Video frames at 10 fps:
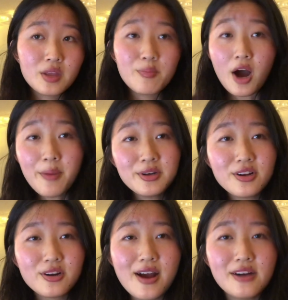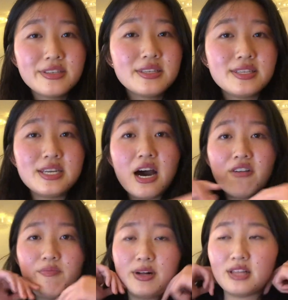popular crowds and
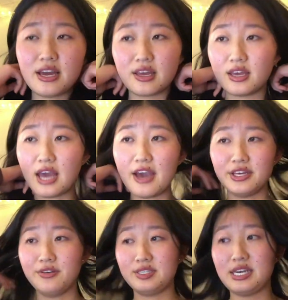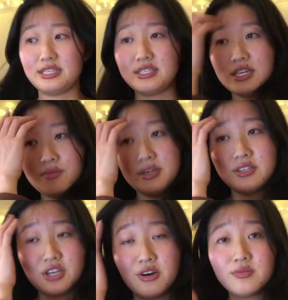stuff, but like at UCSD we
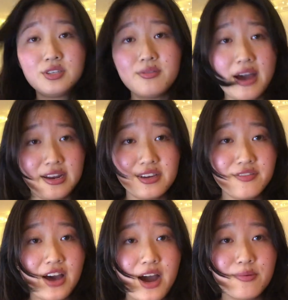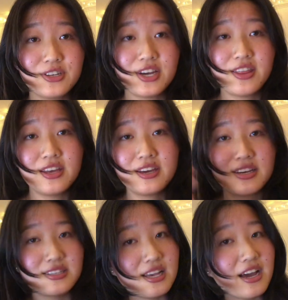don't do any of that, which I think
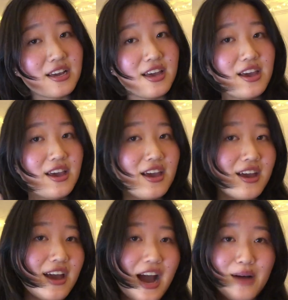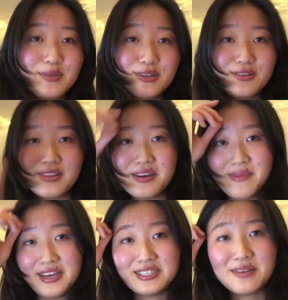is like absolutely
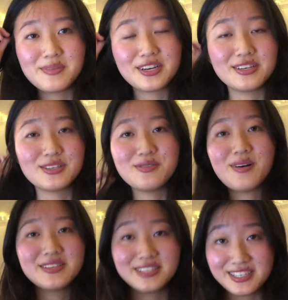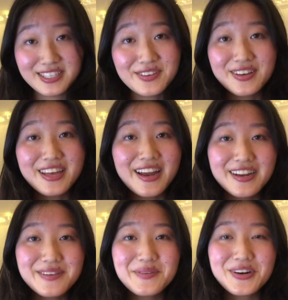amazing because who wants to deal with that
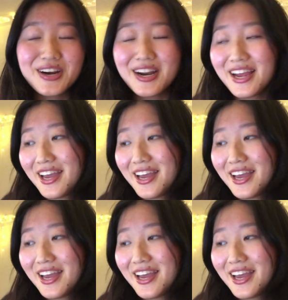anymore?